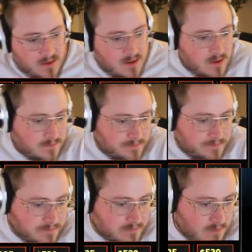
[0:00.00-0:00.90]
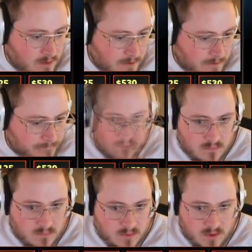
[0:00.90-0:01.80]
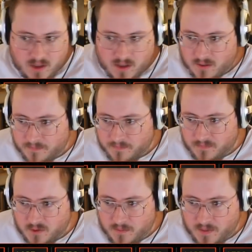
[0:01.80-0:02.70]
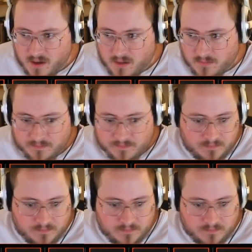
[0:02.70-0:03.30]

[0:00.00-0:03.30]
Call. Check. Two pair.